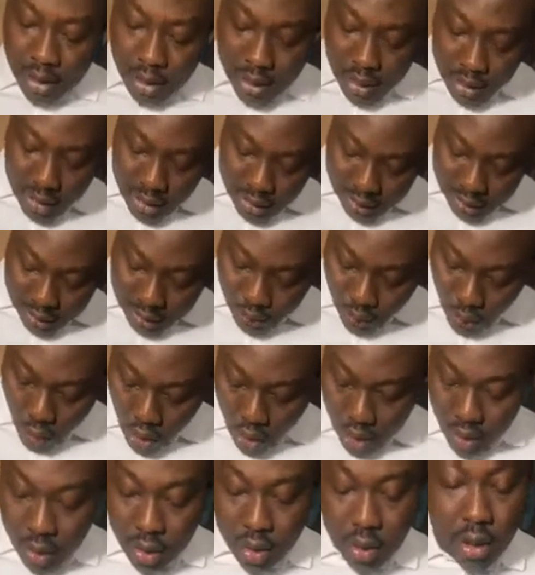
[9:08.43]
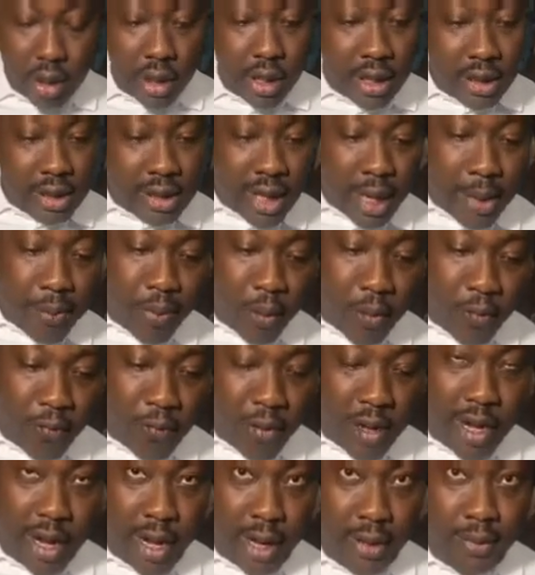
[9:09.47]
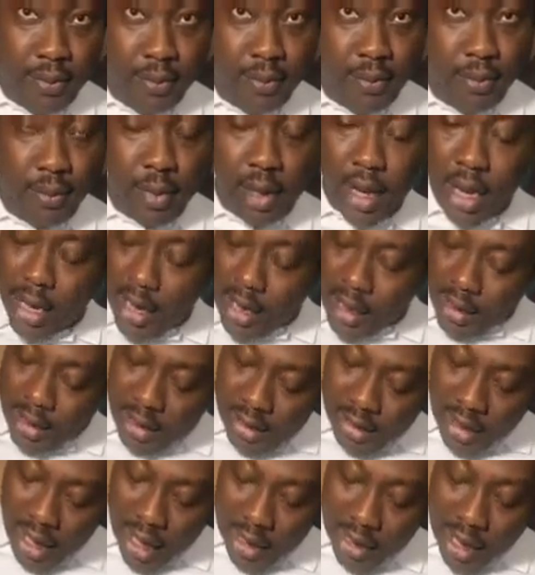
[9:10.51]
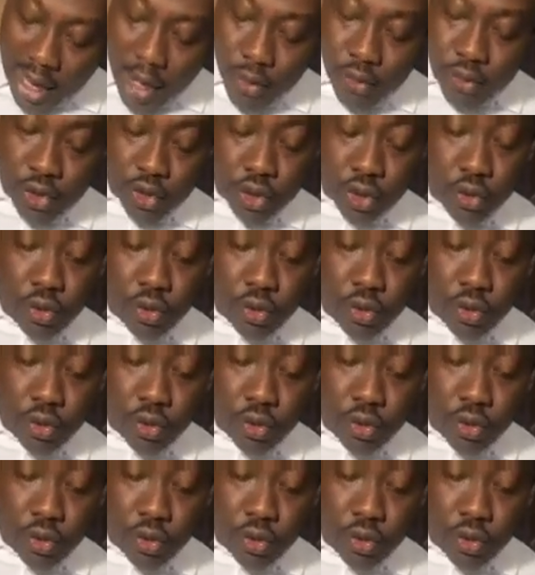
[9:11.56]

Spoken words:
This is one, the tempo fader. This allows you